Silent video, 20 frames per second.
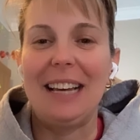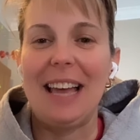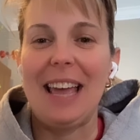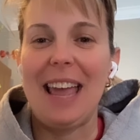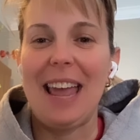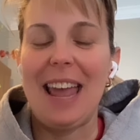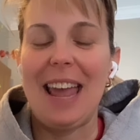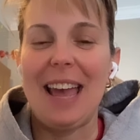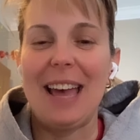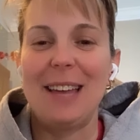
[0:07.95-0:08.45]

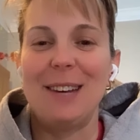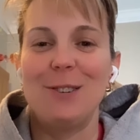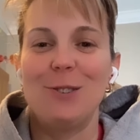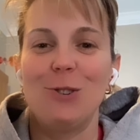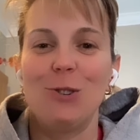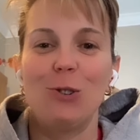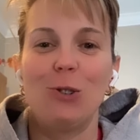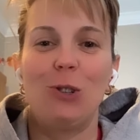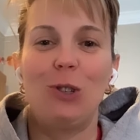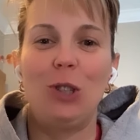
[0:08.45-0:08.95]
and
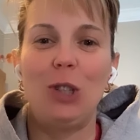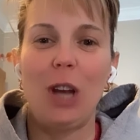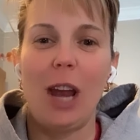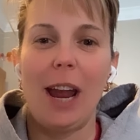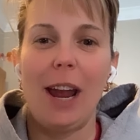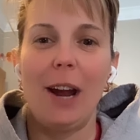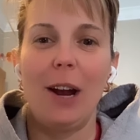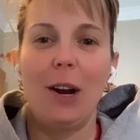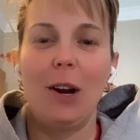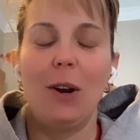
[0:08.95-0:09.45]

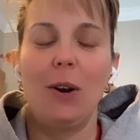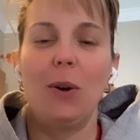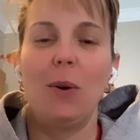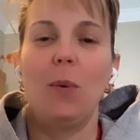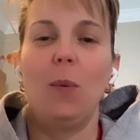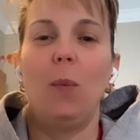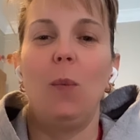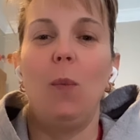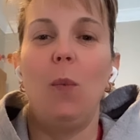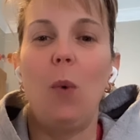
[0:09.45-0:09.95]
share
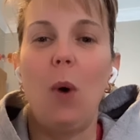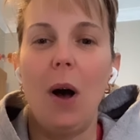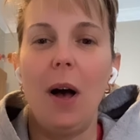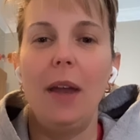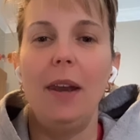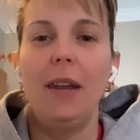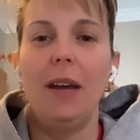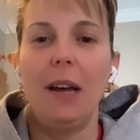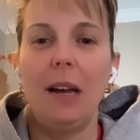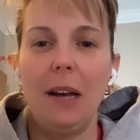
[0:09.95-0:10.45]

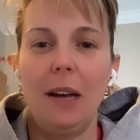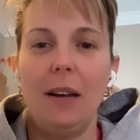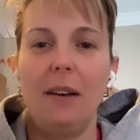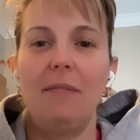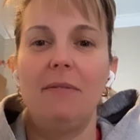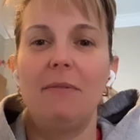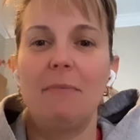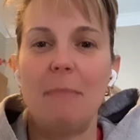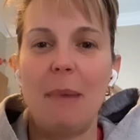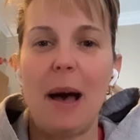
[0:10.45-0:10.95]
one of
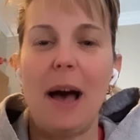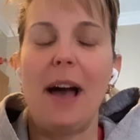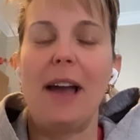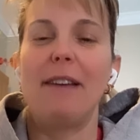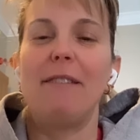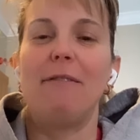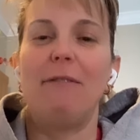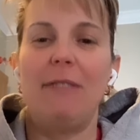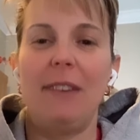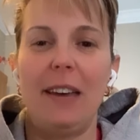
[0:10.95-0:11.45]
my
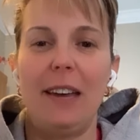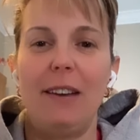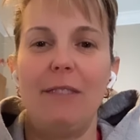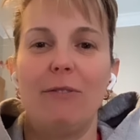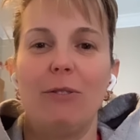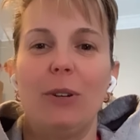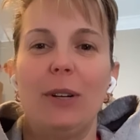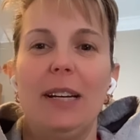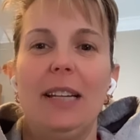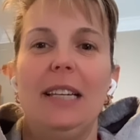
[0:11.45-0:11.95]

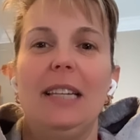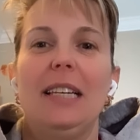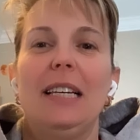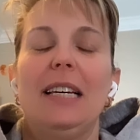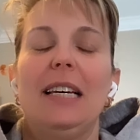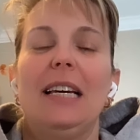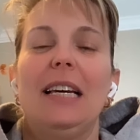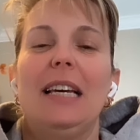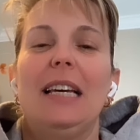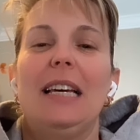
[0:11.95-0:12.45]
favorite,
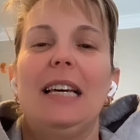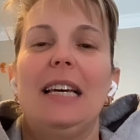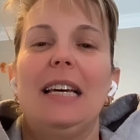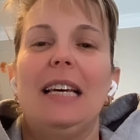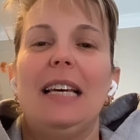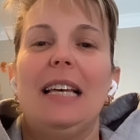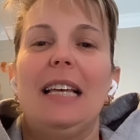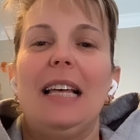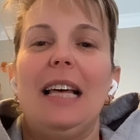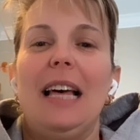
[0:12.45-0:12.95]

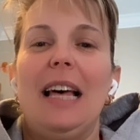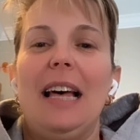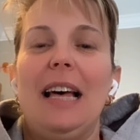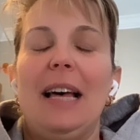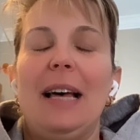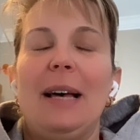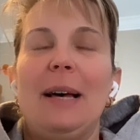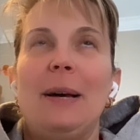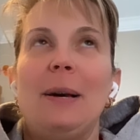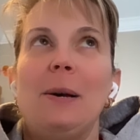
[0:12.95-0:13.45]

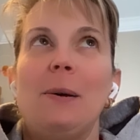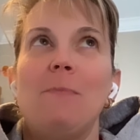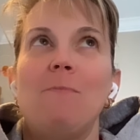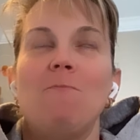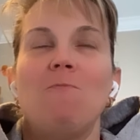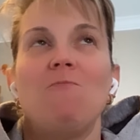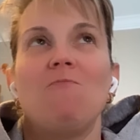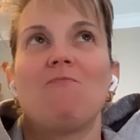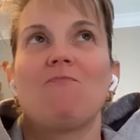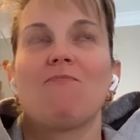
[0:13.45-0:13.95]
I don't